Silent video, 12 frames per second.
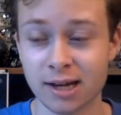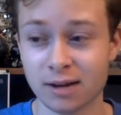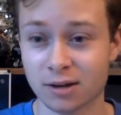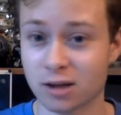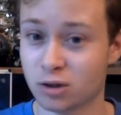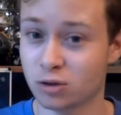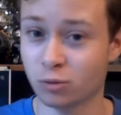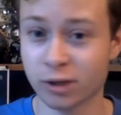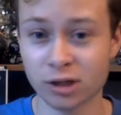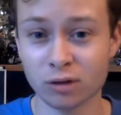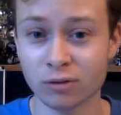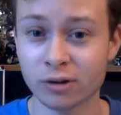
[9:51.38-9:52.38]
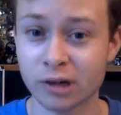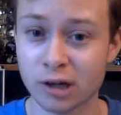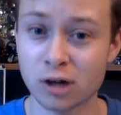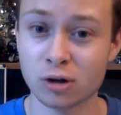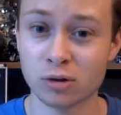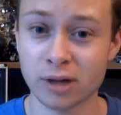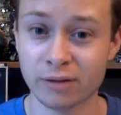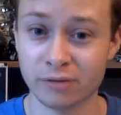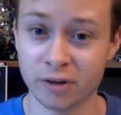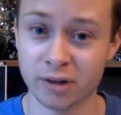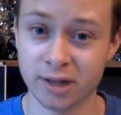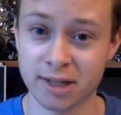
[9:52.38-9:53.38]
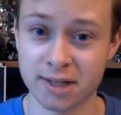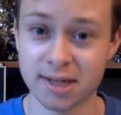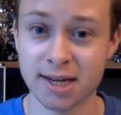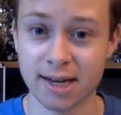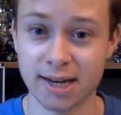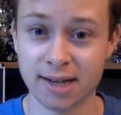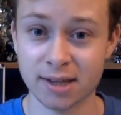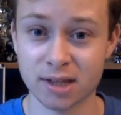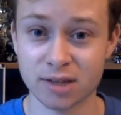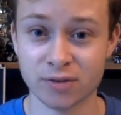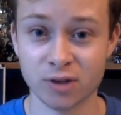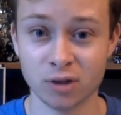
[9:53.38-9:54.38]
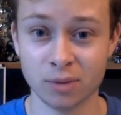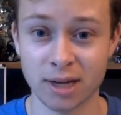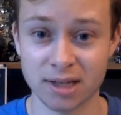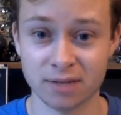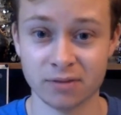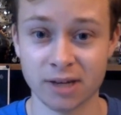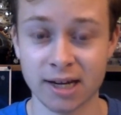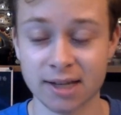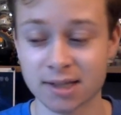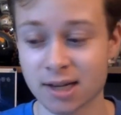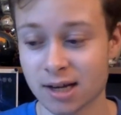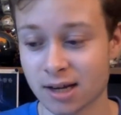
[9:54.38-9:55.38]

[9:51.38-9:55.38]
because we don't really know who that villain is. in this film as of yet.